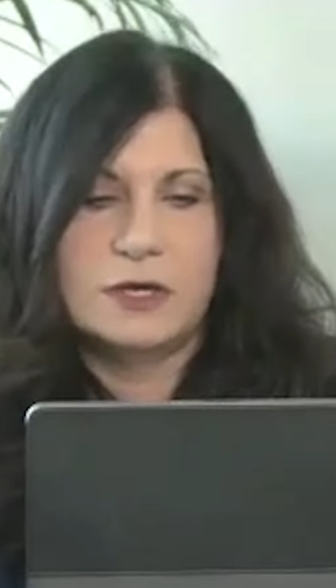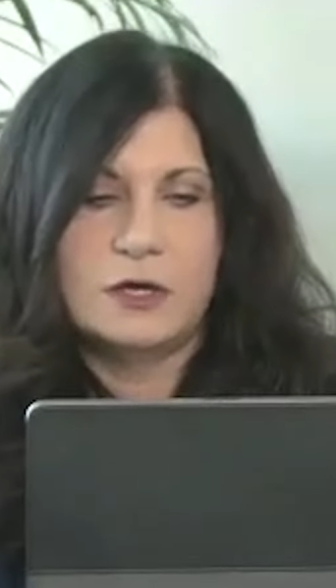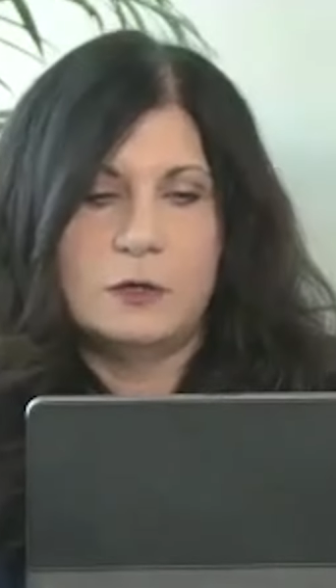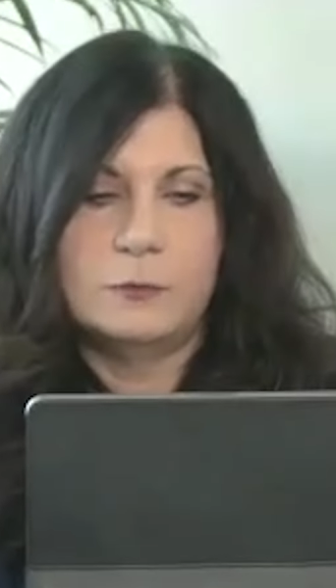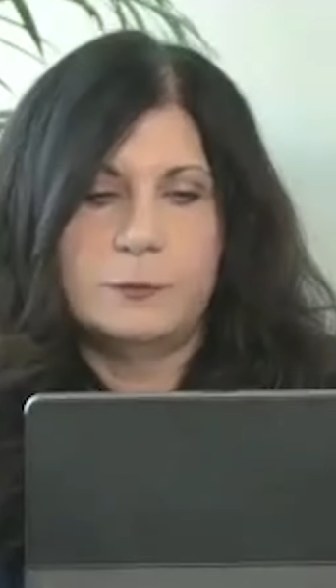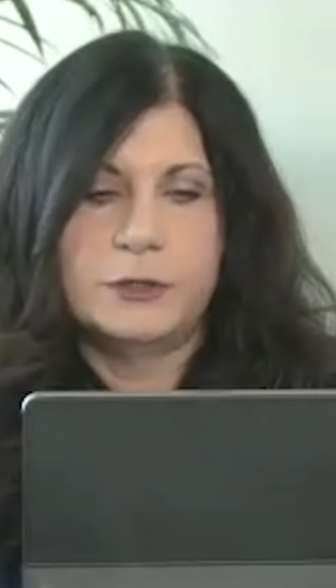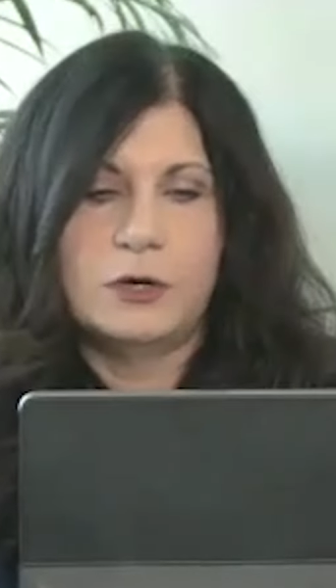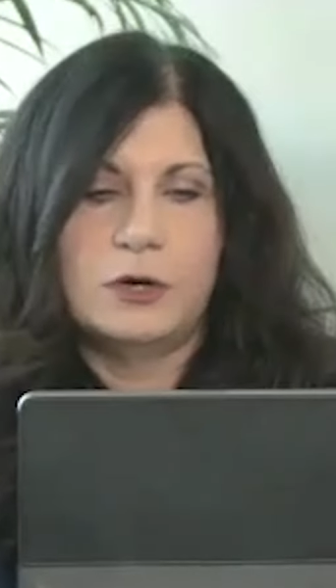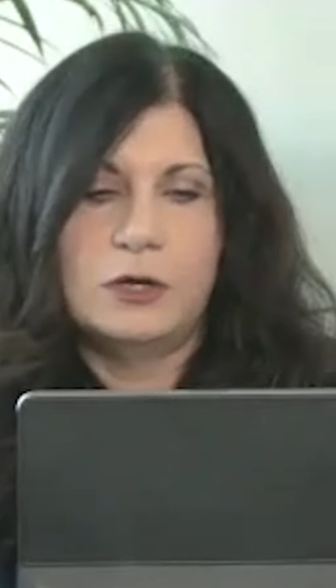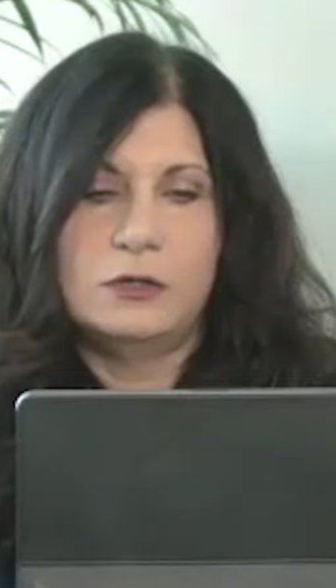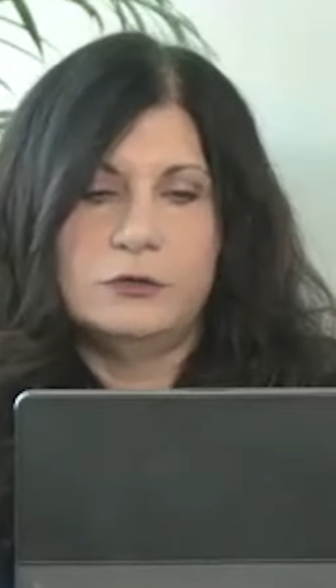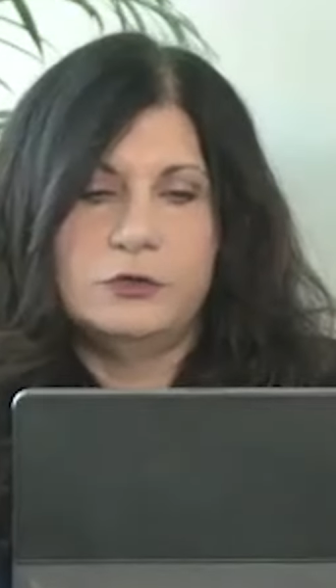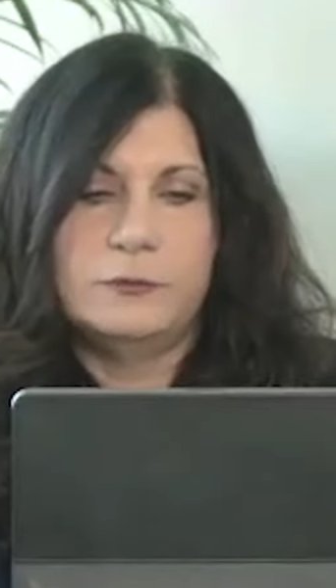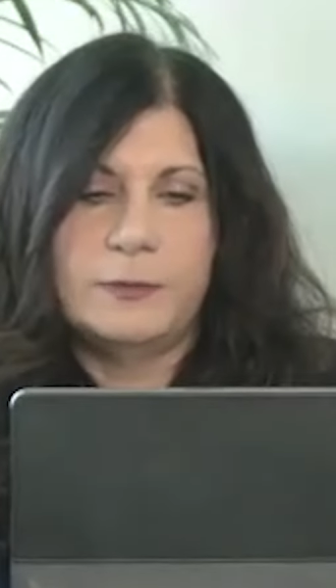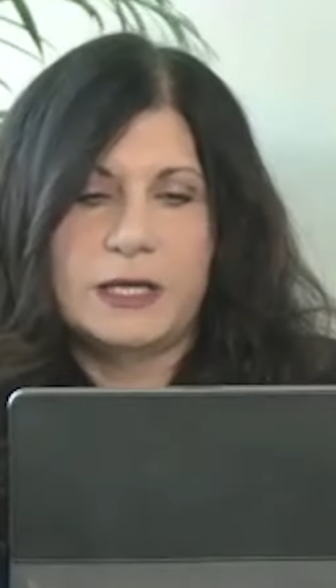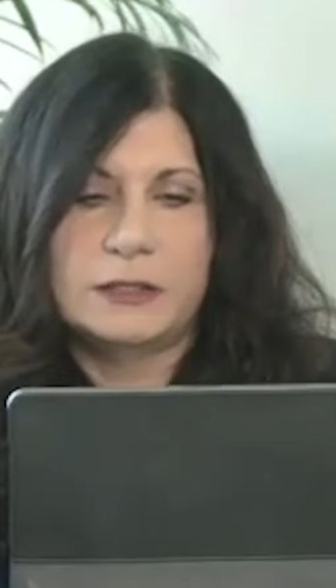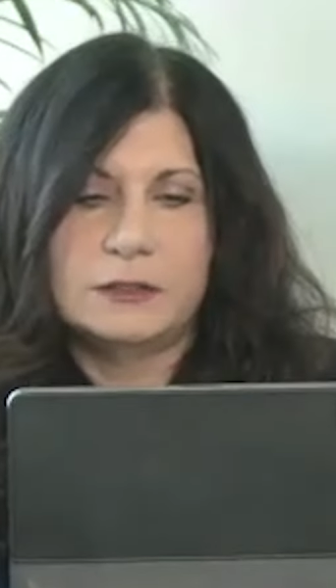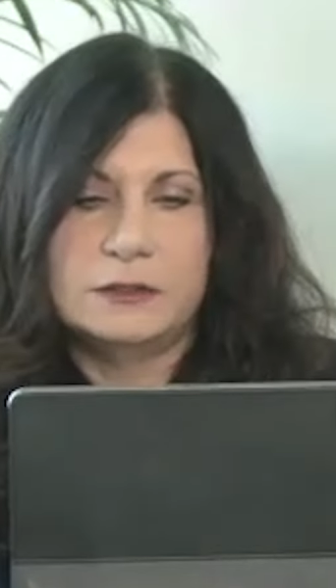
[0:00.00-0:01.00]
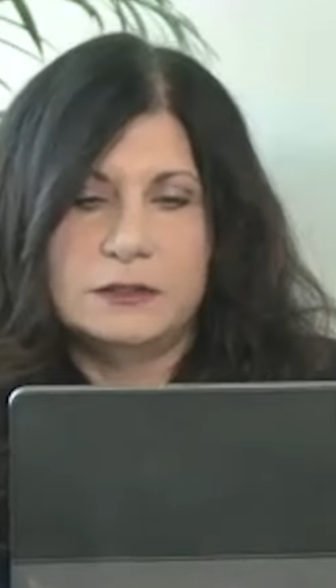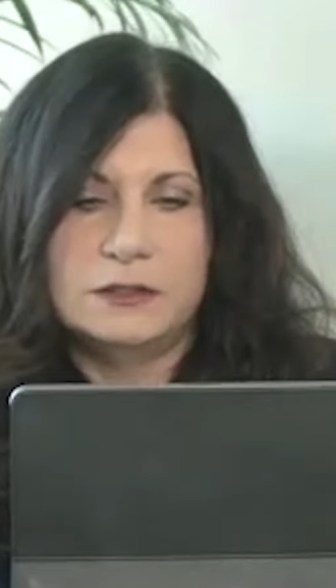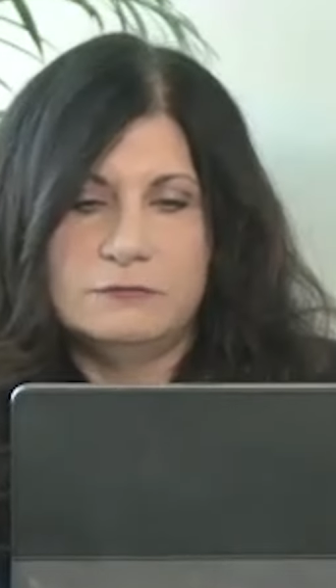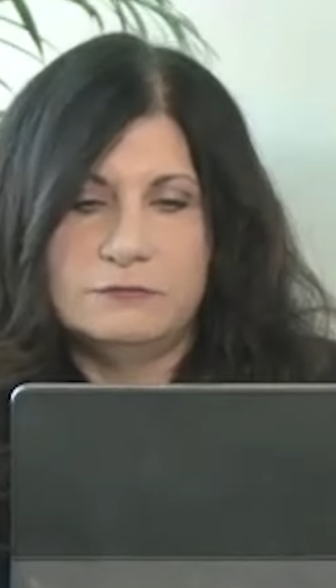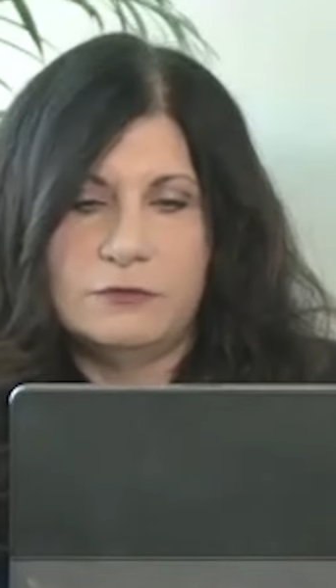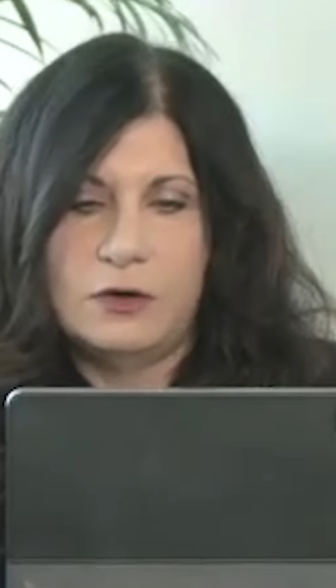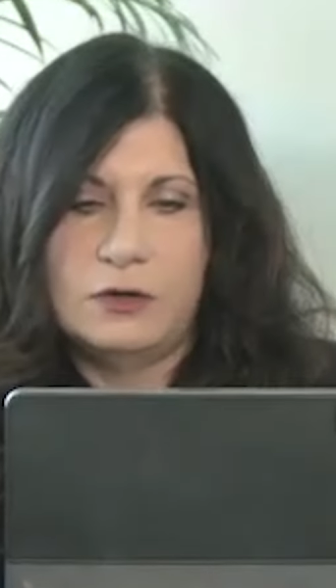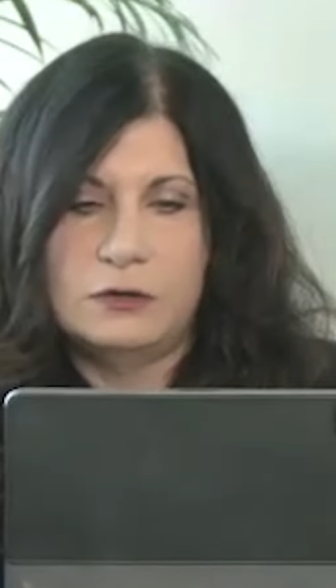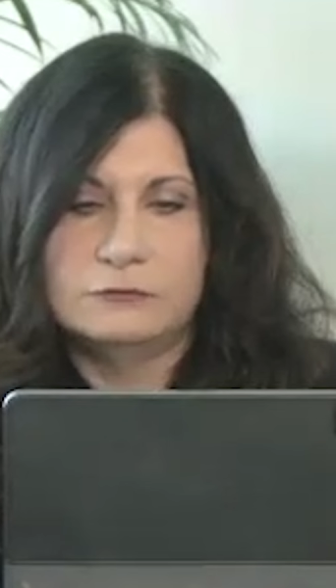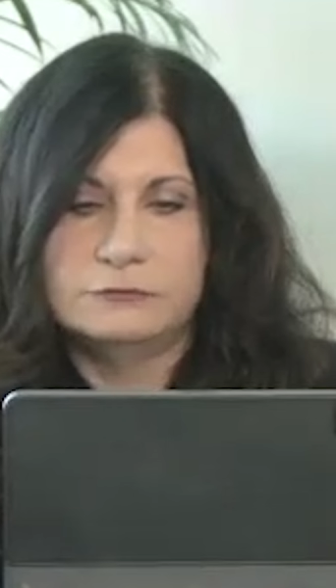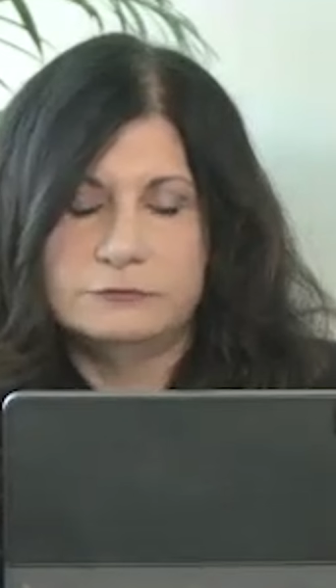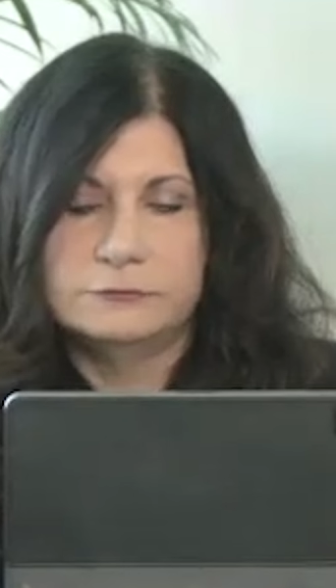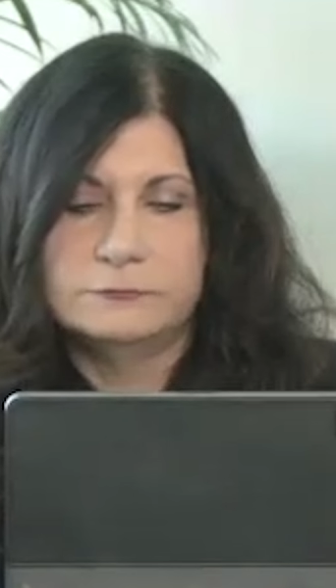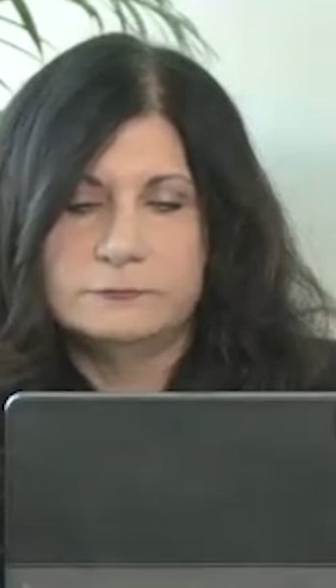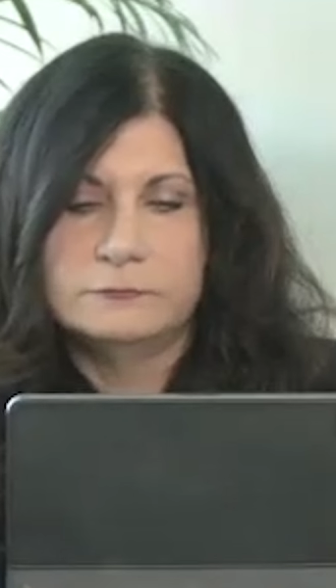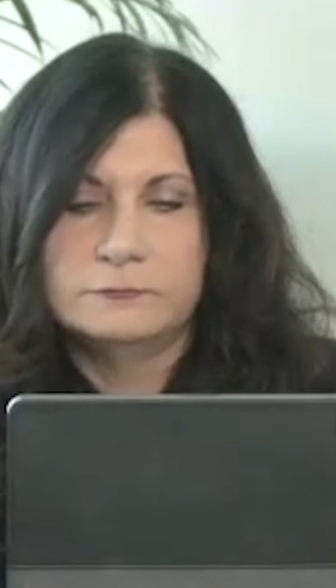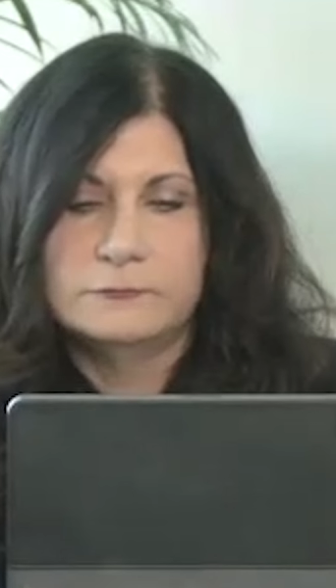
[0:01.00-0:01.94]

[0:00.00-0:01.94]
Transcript: helping all humanity evolve.